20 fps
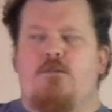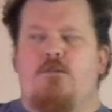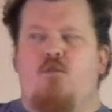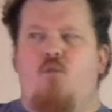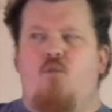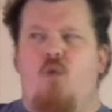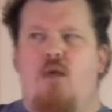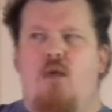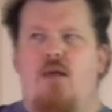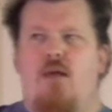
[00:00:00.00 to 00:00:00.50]

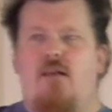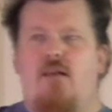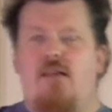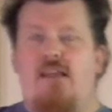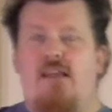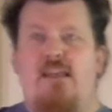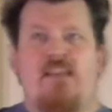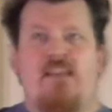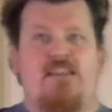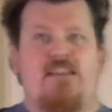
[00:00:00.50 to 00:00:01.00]
Well,
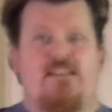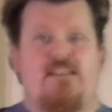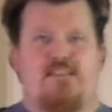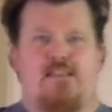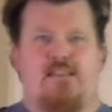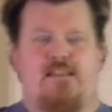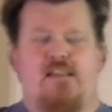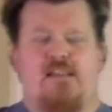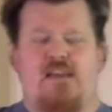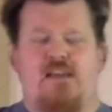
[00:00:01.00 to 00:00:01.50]
you
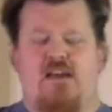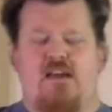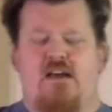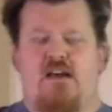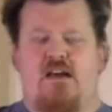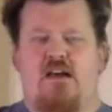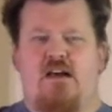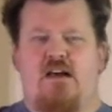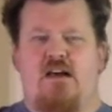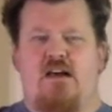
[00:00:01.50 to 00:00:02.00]
see,
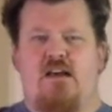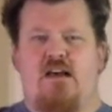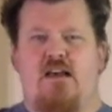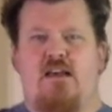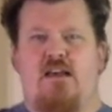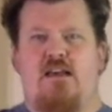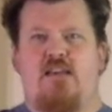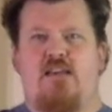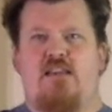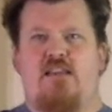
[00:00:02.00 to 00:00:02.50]

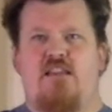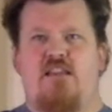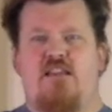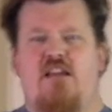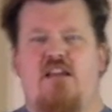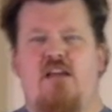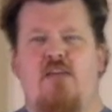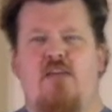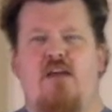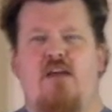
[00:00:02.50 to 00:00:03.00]
at the
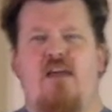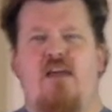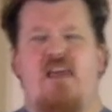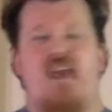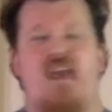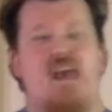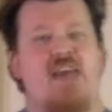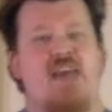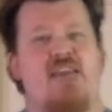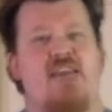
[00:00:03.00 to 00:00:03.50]
time I
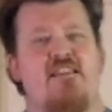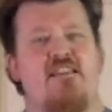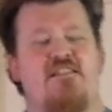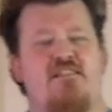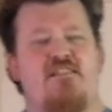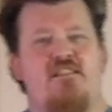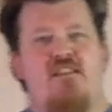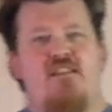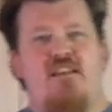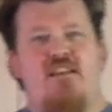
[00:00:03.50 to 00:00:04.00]
had
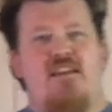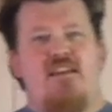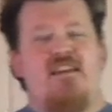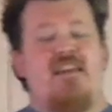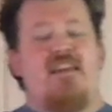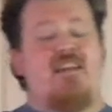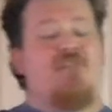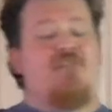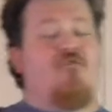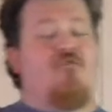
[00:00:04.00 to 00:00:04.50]
this
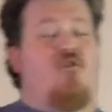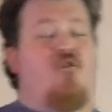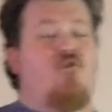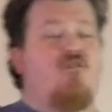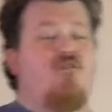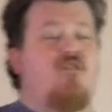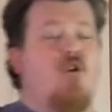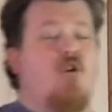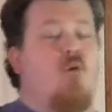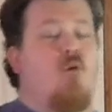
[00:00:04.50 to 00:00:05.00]

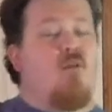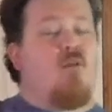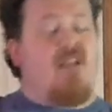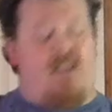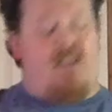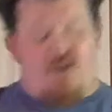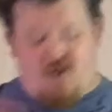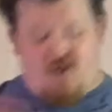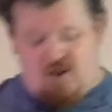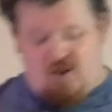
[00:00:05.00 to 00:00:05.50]
ingrown
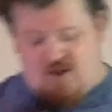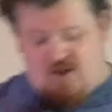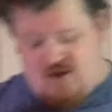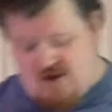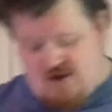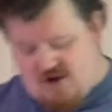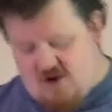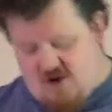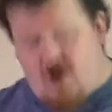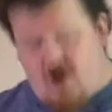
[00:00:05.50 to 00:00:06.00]
toenail
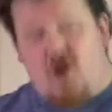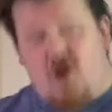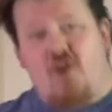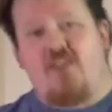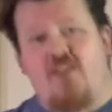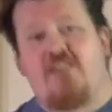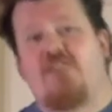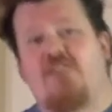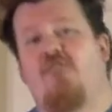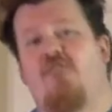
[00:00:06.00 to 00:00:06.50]
on
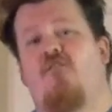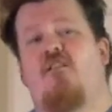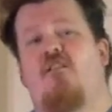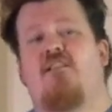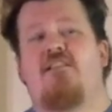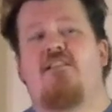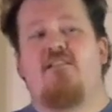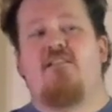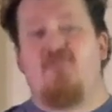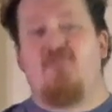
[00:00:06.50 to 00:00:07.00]
this
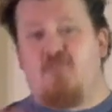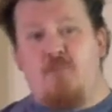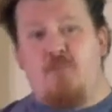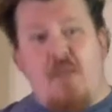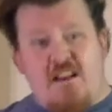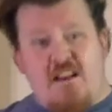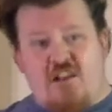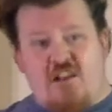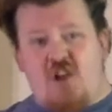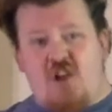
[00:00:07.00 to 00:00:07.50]
foot. It was the
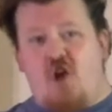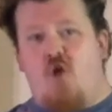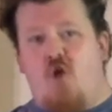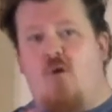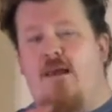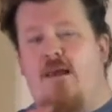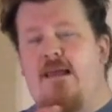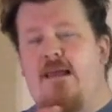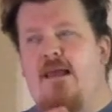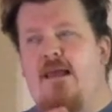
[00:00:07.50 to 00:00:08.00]
big
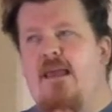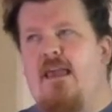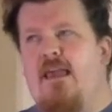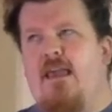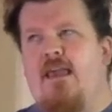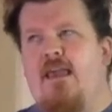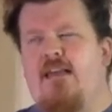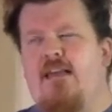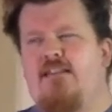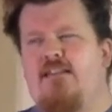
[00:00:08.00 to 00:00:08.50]
toe,
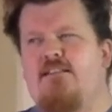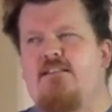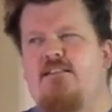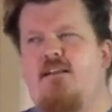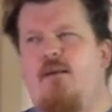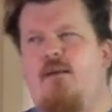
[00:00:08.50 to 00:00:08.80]
and